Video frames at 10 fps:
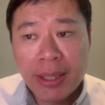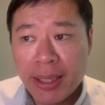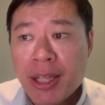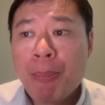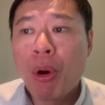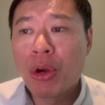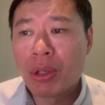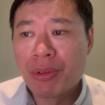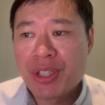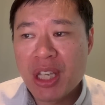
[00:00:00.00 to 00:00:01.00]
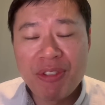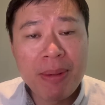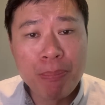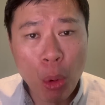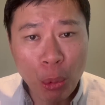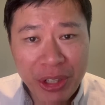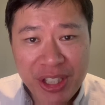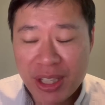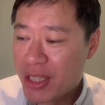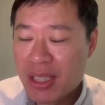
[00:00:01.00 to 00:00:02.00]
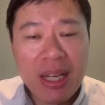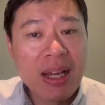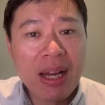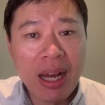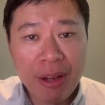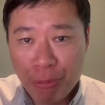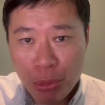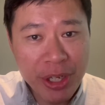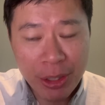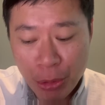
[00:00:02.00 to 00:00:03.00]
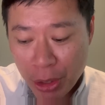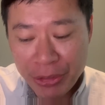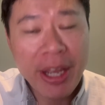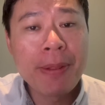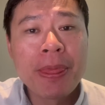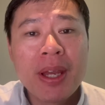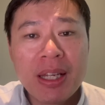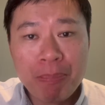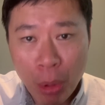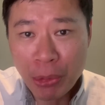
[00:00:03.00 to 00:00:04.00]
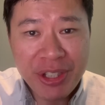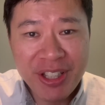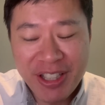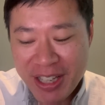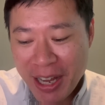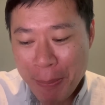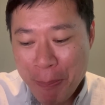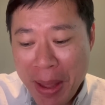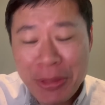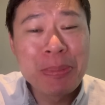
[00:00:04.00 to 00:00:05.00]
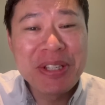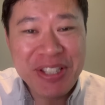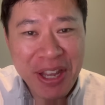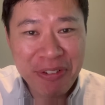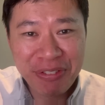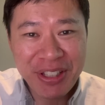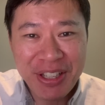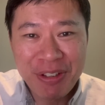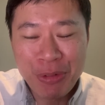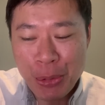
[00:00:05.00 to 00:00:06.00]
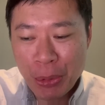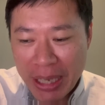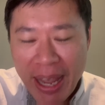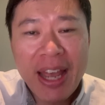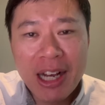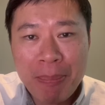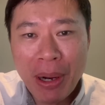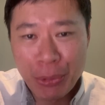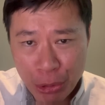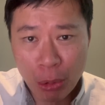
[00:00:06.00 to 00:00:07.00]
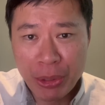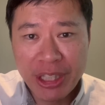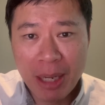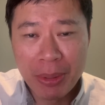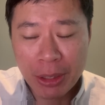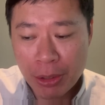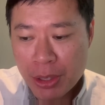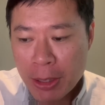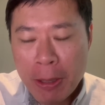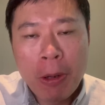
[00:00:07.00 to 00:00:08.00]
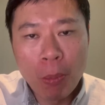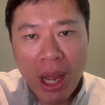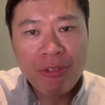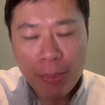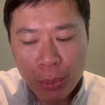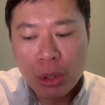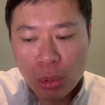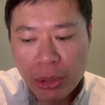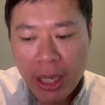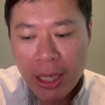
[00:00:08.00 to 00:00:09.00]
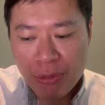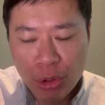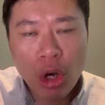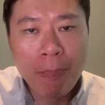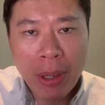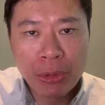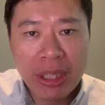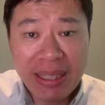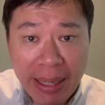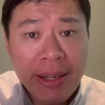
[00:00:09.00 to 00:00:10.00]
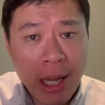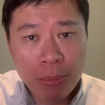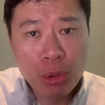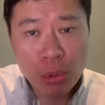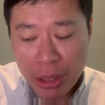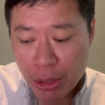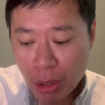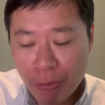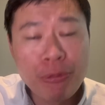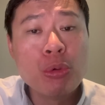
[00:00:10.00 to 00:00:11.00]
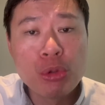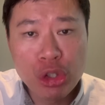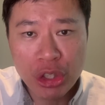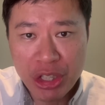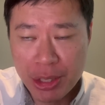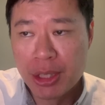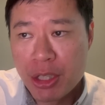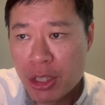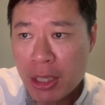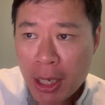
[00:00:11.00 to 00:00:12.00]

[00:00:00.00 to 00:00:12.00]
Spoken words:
Then the point on saving bonuses. I fully agree on that. Bonuses are meant to be saved if you care about your retirement, because whatever you put in today, if you compound it, can help you in your future years.